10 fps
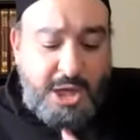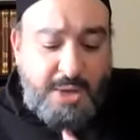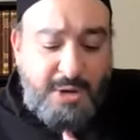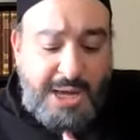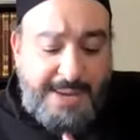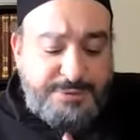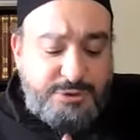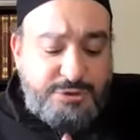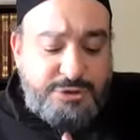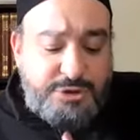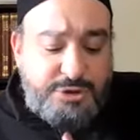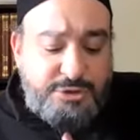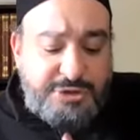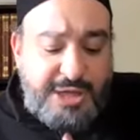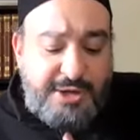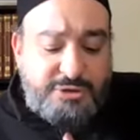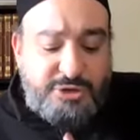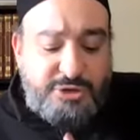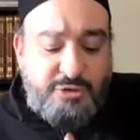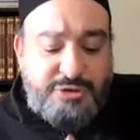Perhaps you, you desire to
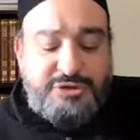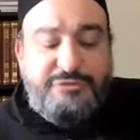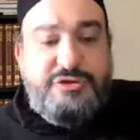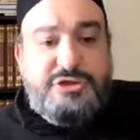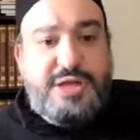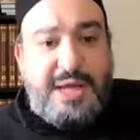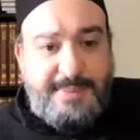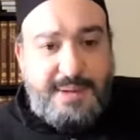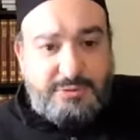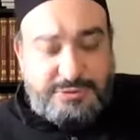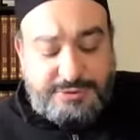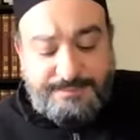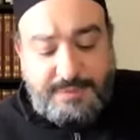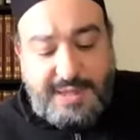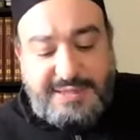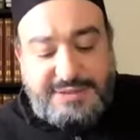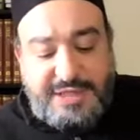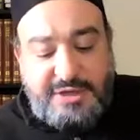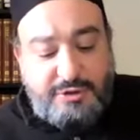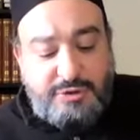know the sufficient amount and
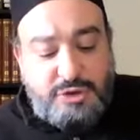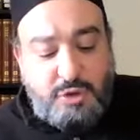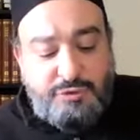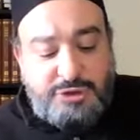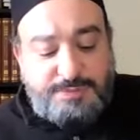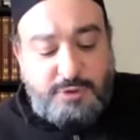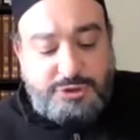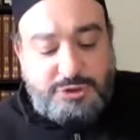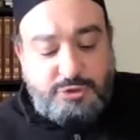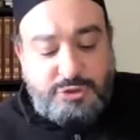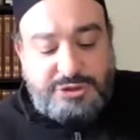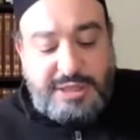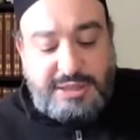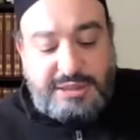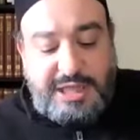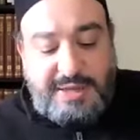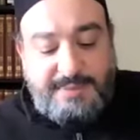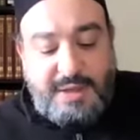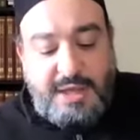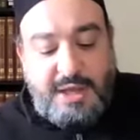say there is no rich person who does not
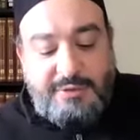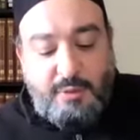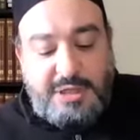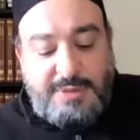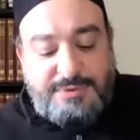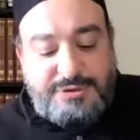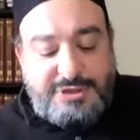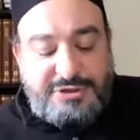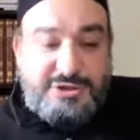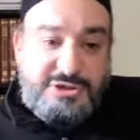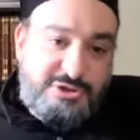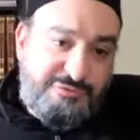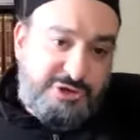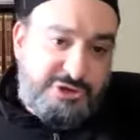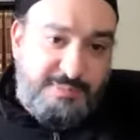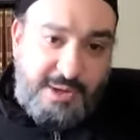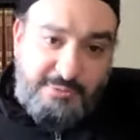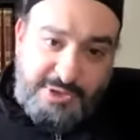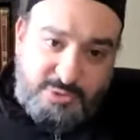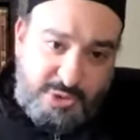claim that what he possesses is a sufficient amount.
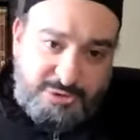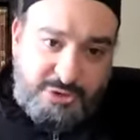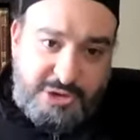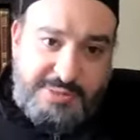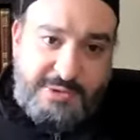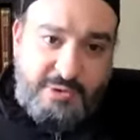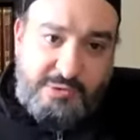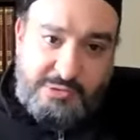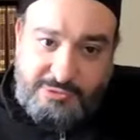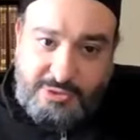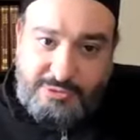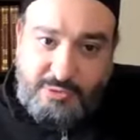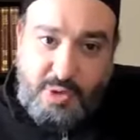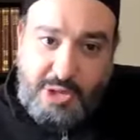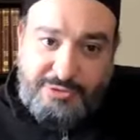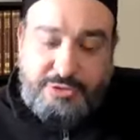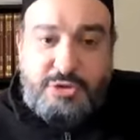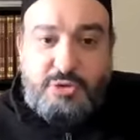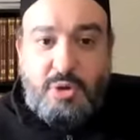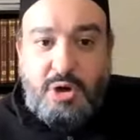That's what I was talking about earlier. The, the wealthier
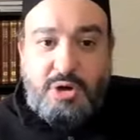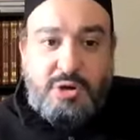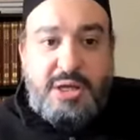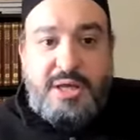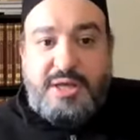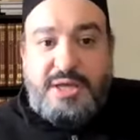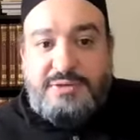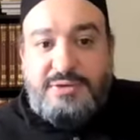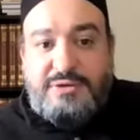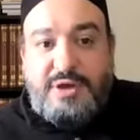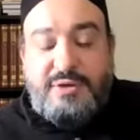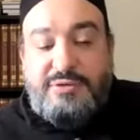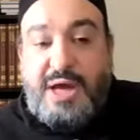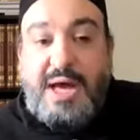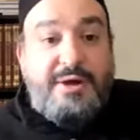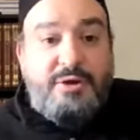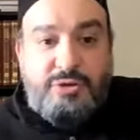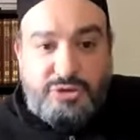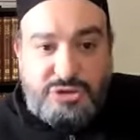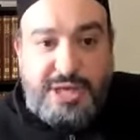you are, the, the higher
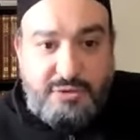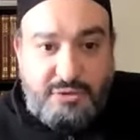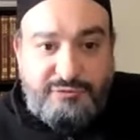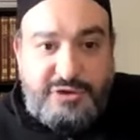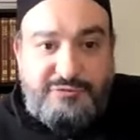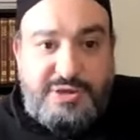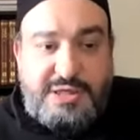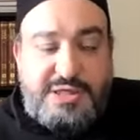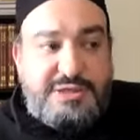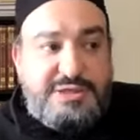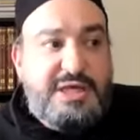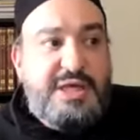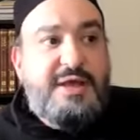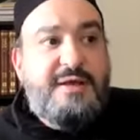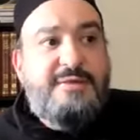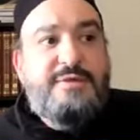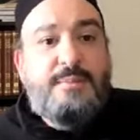your standard of living is, the